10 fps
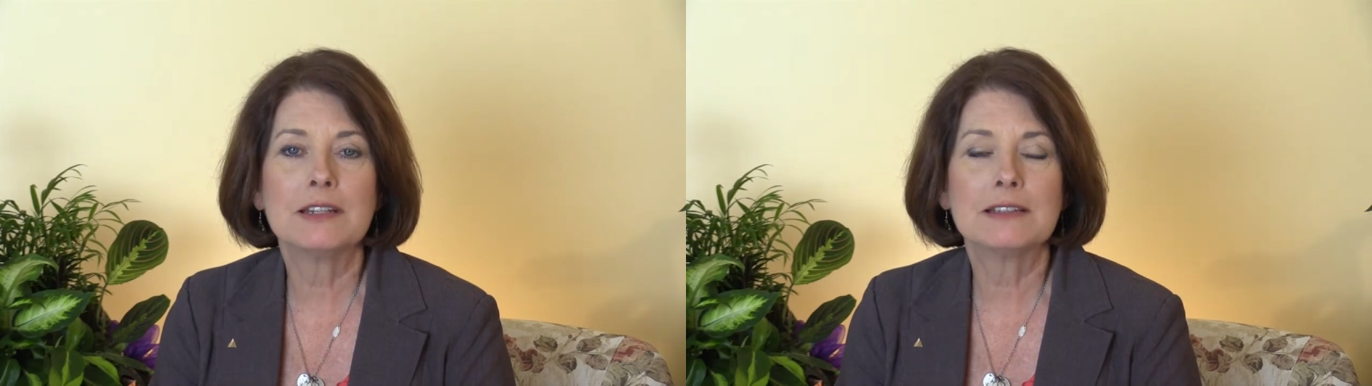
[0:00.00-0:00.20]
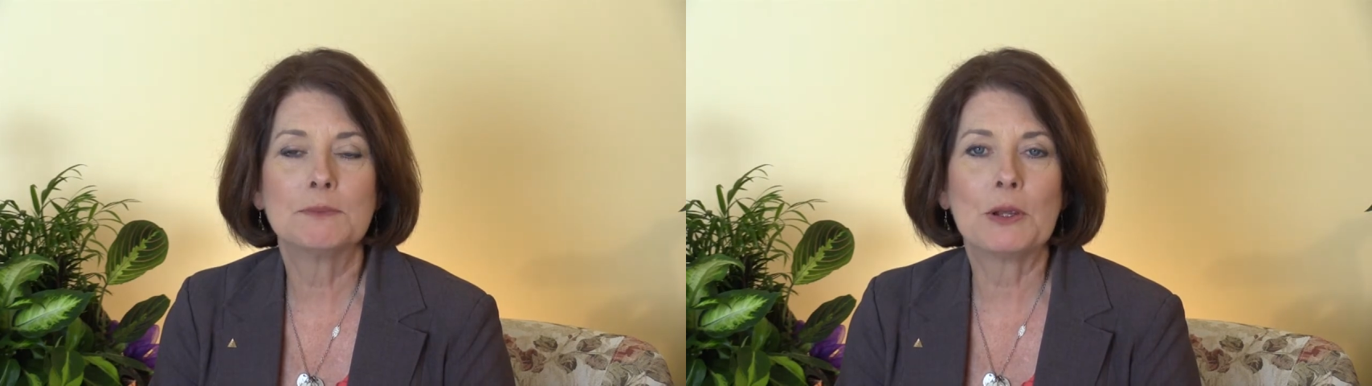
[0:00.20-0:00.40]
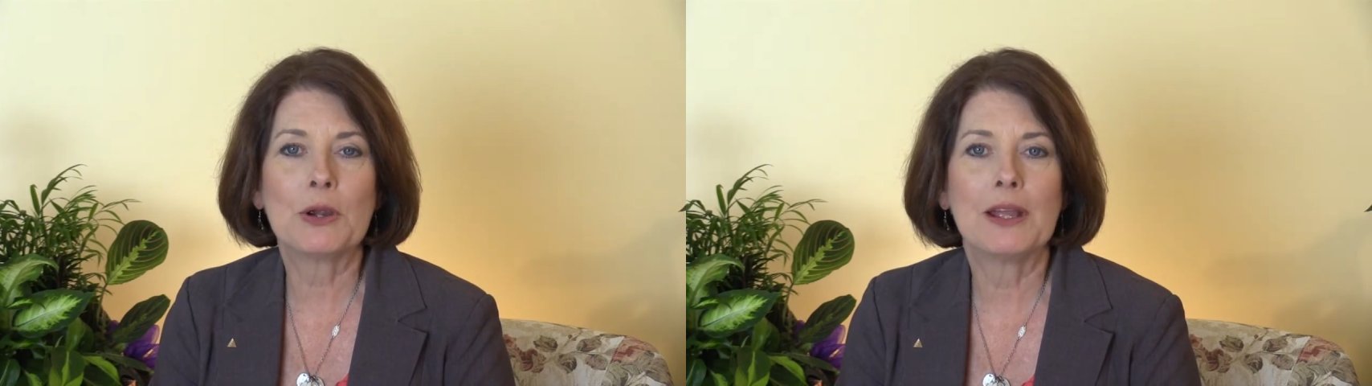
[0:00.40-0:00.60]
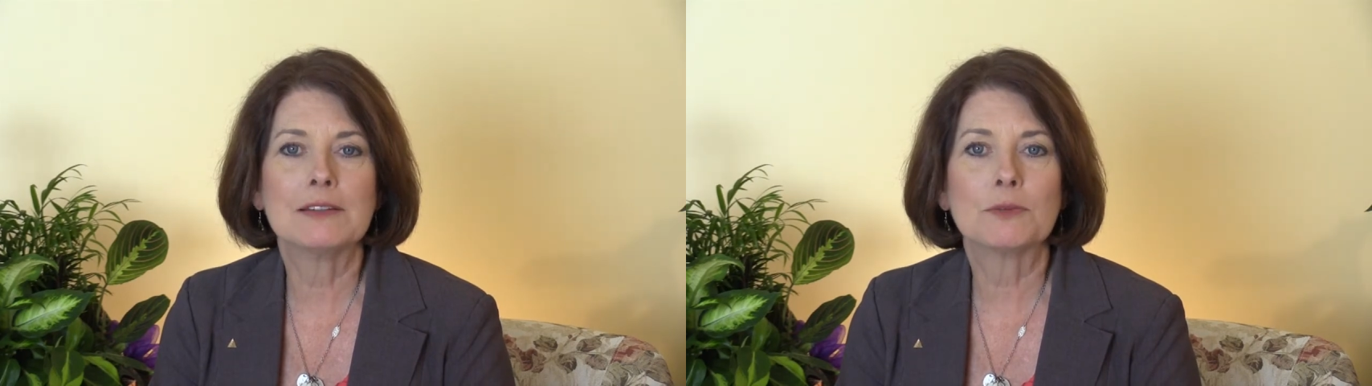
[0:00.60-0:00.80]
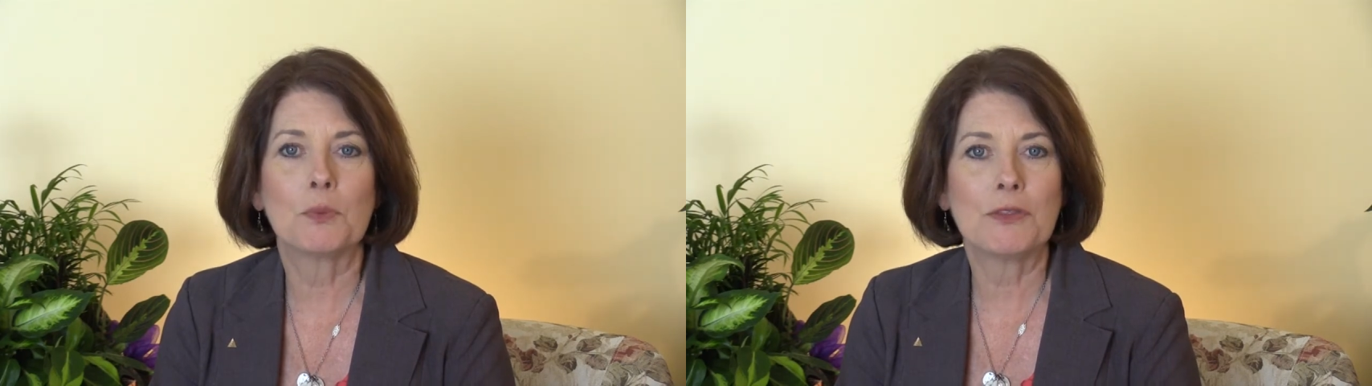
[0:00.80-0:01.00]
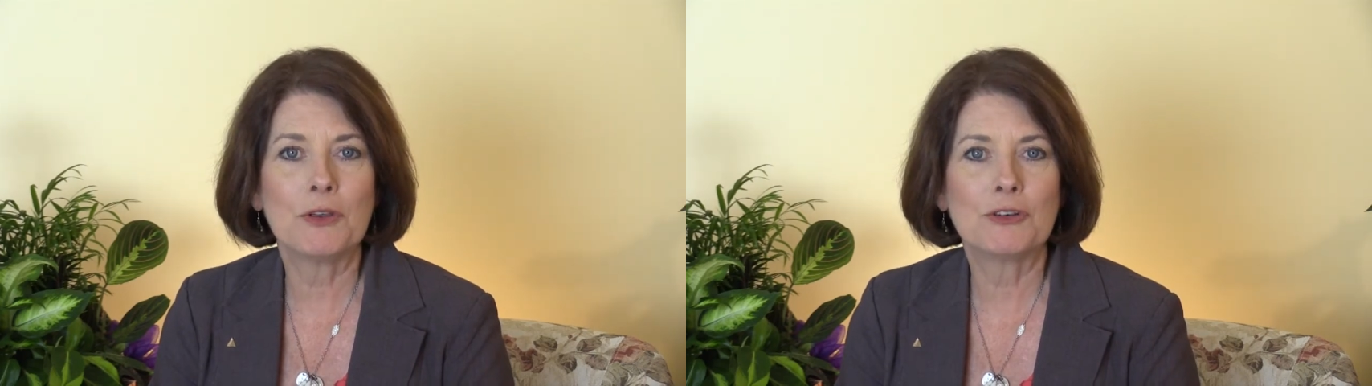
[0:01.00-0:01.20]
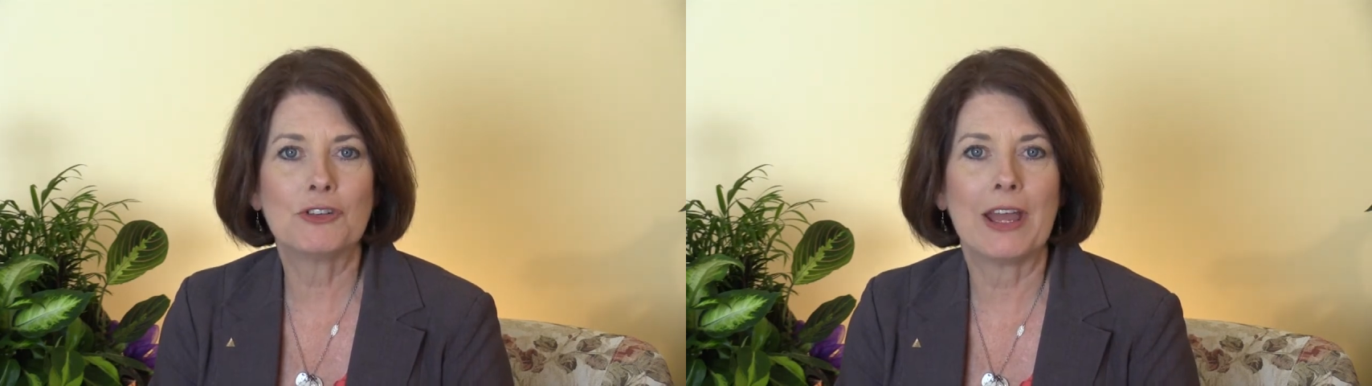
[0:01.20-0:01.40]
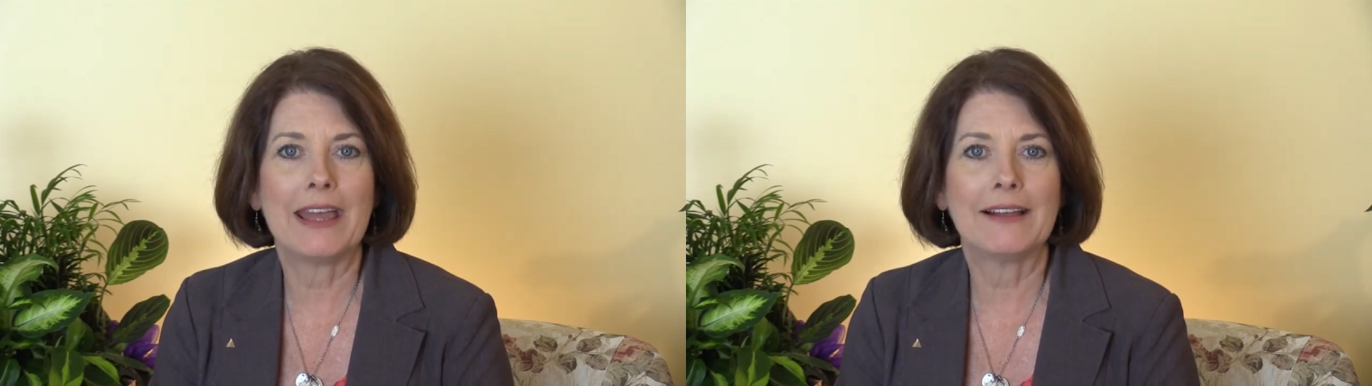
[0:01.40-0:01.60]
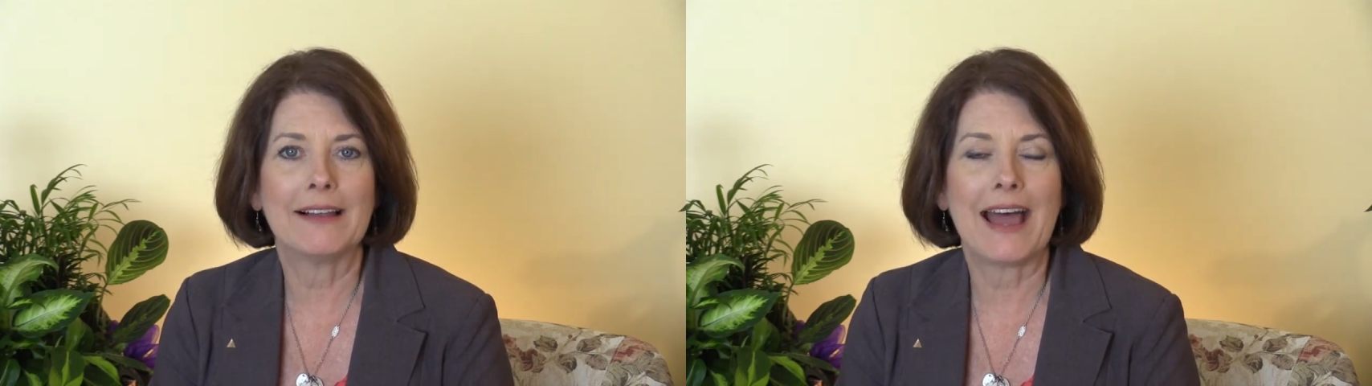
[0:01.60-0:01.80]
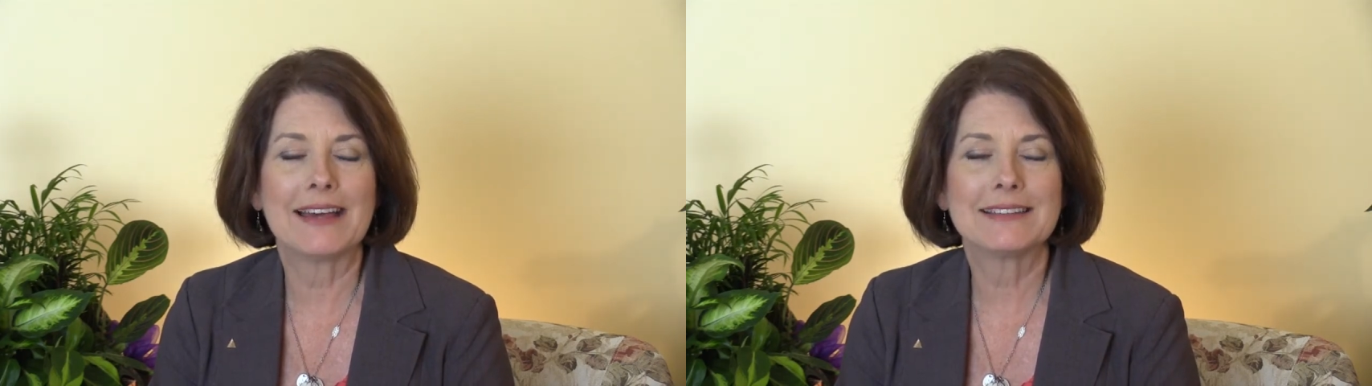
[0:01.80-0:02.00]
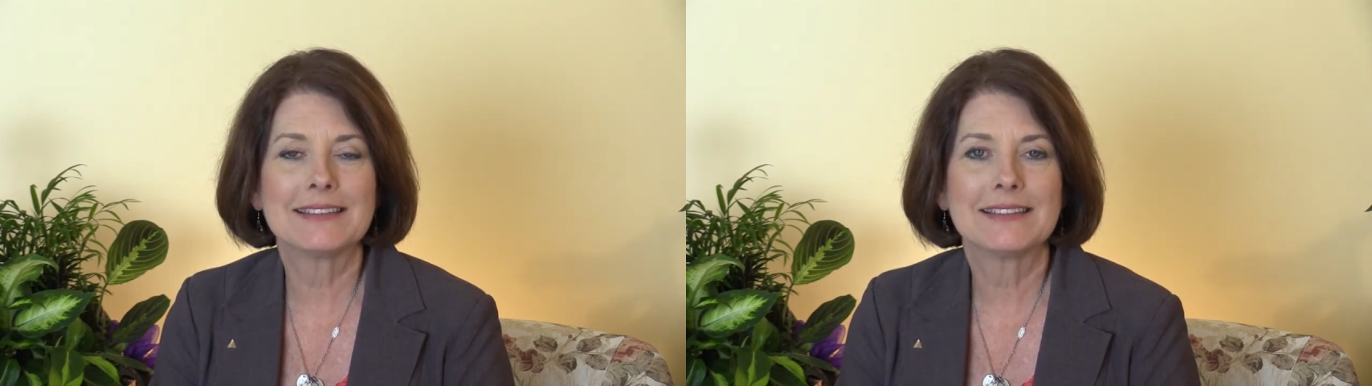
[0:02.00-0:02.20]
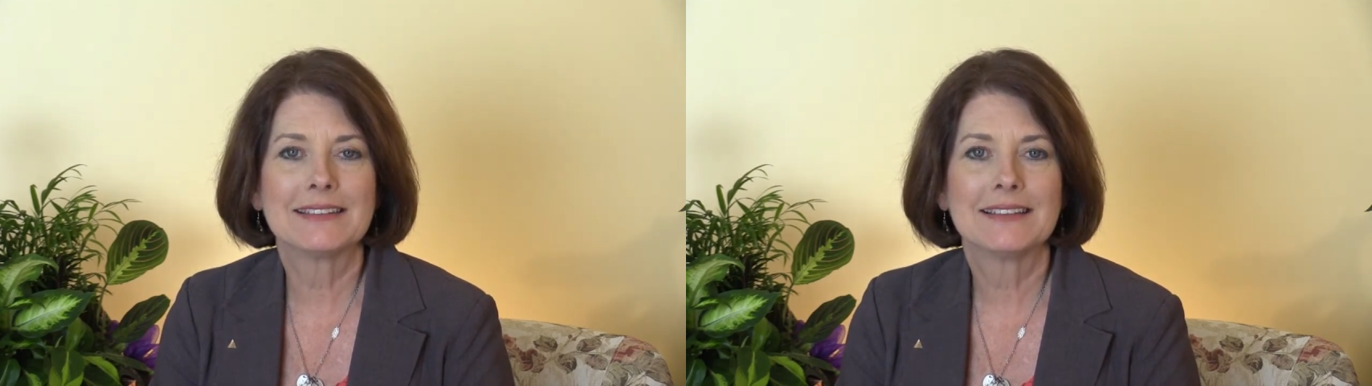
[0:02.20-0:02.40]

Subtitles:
experience with your JA class.